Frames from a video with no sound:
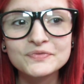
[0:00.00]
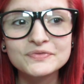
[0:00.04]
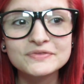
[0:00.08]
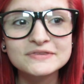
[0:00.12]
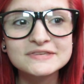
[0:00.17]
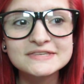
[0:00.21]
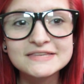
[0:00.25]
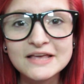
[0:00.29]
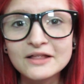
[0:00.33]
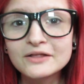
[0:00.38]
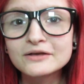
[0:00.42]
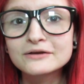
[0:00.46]

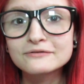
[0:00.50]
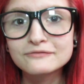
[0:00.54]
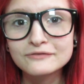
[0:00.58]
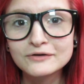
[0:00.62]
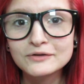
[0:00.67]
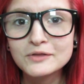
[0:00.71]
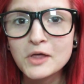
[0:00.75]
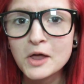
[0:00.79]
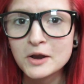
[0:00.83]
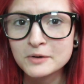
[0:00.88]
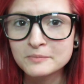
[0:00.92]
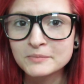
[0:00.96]
selling for
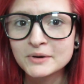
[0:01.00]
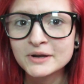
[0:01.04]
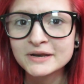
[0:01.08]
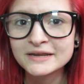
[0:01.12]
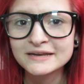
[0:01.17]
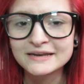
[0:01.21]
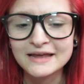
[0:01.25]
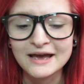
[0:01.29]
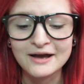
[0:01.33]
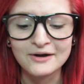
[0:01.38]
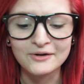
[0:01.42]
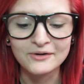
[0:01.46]
a lot of
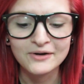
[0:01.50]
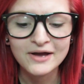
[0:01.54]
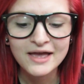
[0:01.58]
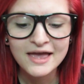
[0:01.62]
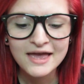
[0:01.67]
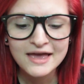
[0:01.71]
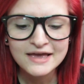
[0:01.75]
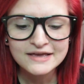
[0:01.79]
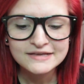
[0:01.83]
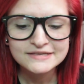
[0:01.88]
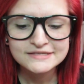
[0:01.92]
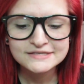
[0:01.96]
money now.
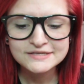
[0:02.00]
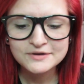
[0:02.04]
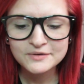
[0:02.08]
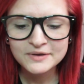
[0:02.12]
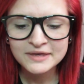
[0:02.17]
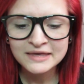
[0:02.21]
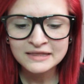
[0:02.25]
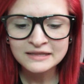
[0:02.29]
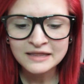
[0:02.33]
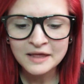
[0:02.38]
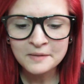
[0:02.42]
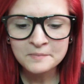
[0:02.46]
So
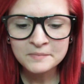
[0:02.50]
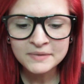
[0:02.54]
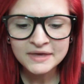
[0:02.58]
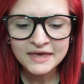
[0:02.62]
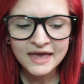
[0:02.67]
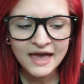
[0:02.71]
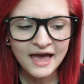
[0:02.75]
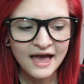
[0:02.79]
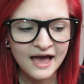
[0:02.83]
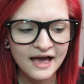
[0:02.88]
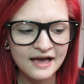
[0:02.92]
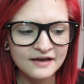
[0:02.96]
he let
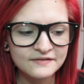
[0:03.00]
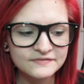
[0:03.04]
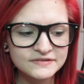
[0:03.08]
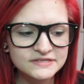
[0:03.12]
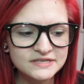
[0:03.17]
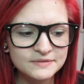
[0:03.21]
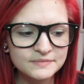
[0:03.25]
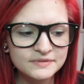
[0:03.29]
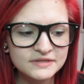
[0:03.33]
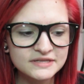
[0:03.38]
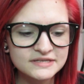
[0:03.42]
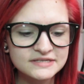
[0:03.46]
me have
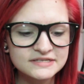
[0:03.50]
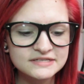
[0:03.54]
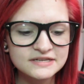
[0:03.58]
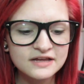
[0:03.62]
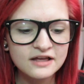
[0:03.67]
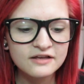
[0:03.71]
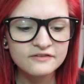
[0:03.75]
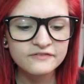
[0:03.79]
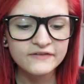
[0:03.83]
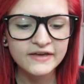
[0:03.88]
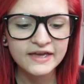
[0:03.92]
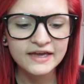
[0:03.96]
some of this
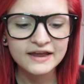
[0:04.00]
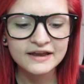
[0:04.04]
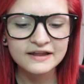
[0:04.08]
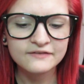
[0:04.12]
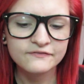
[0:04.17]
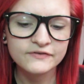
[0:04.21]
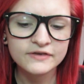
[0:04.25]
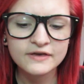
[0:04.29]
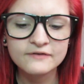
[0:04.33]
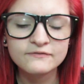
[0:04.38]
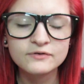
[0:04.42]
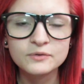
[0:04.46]
stuff, and
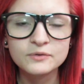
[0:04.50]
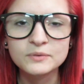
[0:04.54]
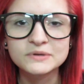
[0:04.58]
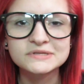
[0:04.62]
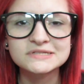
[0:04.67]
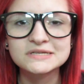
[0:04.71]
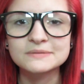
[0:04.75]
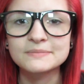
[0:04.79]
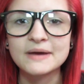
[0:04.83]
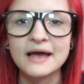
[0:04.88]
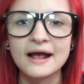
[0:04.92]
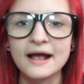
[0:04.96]
if he ever
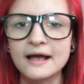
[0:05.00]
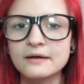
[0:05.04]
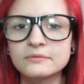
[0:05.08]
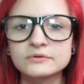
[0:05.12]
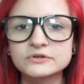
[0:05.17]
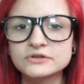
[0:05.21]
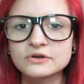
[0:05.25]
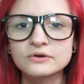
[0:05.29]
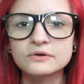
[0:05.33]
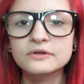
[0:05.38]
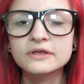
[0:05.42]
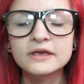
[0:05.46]
wants it back I
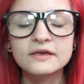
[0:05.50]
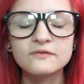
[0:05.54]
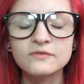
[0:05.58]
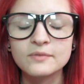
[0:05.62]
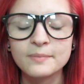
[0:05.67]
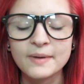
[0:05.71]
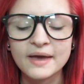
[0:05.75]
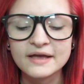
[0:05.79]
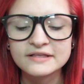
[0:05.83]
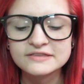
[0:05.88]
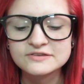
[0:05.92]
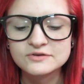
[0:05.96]
will totally give it
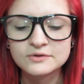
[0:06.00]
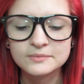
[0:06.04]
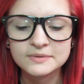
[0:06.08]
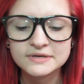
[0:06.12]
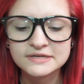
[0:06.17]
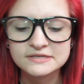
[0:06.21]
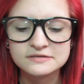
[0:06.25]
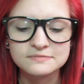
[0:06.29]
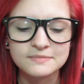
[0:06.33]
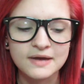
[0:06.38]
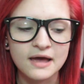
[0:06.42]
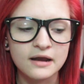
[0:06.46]
back to him, it
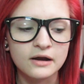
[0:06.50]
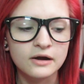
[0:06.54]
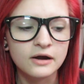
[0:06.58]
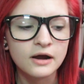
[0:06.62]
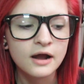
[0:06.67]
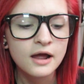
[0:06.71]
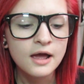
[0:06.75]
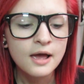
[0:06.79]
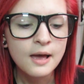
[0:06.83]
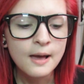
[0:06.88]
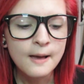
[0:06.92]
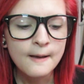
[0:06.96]
doesn't matter.
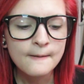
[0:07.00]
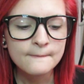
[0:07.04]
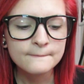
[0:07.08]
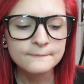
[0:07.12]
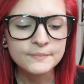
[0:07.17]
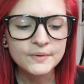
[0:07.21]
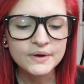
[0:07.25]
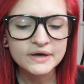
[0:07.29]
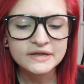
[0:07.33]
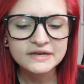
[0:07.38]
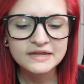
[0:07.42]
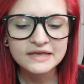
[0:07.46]

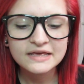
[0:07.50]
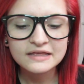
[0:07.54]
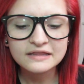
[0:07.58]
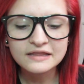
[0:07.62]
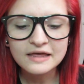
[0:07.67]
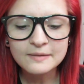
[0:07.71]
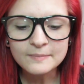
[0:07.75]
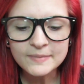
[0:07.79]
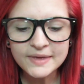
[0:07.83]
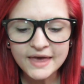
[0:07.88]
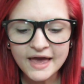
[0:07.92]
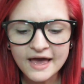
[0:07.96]
But he
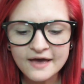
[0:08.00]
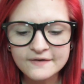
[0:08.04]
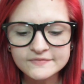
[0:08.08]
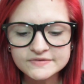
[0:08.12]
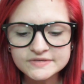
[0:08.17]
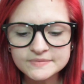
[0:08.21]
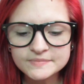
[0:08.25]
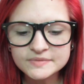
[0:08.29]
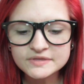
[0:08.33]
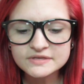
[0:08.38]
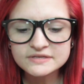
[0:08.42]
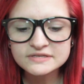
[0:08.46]
let me have
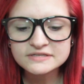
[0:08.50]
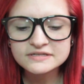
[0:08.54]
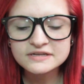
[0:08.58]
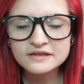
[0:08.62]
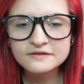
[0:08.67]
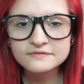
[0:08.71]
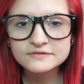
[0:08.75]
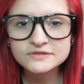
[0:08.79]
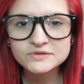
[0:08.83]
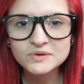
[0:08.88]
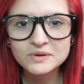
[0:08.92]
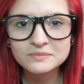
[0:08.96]
some of this
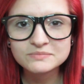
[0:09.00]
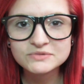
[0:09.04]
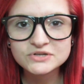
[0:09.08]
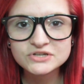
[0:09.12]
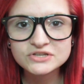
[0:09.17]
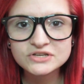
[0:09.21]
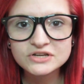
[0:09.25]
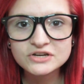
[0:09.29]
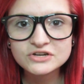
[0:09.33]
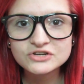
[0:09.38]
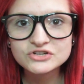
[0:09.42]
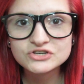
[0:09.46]
stuff, so I'm
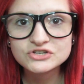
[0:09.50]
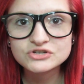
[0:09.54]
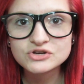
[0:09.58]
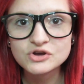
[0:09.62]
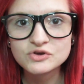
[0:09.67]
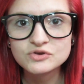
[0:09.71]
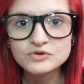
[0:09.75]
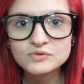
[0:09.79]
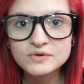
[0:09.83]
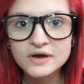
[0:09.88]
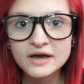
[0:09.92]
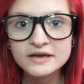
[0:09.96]
just going to show
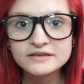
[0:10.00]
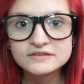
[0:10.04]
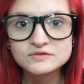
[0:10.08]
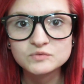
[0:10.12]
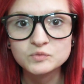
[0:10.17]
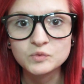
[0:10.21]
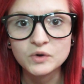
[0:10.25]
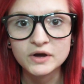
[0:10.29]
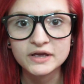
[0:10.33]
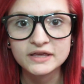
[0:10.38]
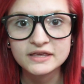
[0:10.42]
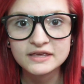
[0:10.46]
you guys
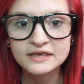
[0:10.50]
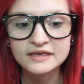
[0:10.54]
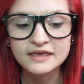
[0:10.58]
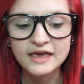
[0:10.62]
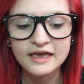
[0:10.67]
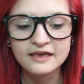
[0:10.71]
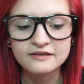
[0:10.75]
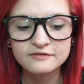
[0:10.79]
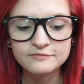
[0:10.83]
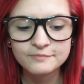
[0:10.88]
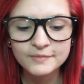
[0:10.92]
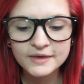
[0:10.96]
what he
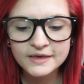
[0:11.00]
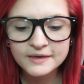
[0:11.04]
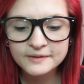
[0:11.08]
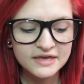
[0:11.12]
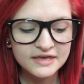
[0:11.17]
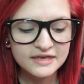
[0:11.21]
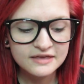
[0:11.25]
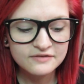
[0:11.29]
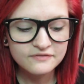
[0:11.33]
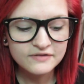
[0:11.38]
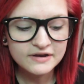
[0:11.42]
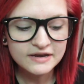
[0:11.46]
gave me.
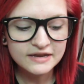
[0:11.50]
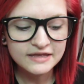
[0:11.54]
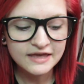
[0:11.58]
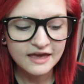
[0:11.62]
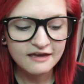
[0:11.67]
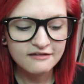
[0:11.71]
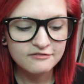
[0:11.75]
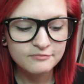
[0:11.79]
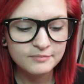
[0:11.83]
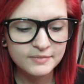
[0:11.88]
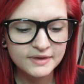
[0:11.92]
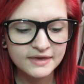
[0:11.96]
He even
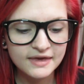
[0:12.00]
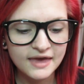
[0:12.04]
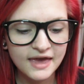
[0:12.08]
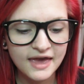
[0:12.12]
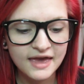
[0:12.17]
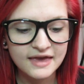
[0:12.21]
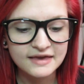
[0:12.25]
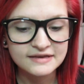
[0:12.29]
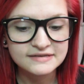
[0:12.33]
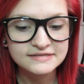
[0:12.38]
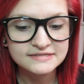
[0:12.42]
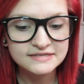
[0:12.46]
gave me
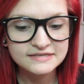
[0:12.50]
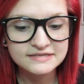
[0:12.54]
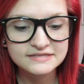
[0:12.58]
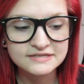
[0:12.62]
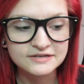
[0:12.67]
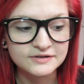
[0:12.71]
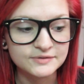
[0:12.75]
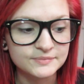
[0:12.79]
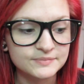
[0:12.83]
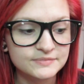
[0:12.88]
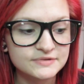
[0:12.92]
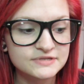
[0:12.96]
a
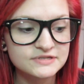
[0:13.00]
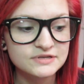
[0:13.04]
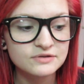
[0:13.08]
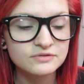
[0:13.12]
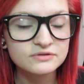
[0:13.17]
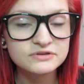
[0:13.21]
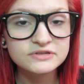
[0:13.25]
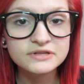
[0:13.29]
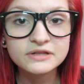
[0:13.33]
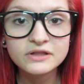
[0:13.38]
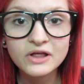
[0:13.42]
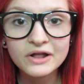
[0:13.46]
system, so
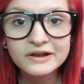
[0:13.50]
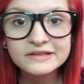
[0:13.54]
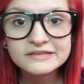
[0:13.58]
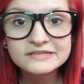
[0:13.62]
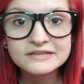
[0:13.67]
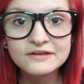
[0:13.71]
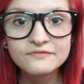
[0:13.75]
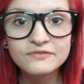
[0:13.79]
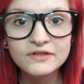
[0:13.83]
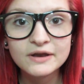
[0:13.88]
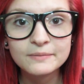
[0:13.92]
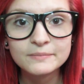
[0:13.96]
there's a lot of
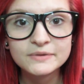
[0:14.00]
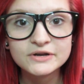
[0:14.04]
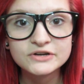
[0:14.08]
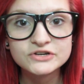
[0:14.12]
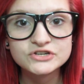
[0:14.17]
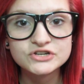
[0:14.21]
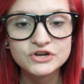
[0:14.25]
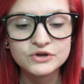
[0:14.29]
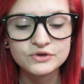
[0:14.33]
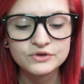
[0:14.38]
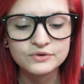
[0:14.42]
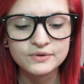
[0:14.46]
stuff that I'm going to
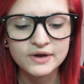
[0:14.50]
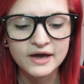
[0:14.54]
show you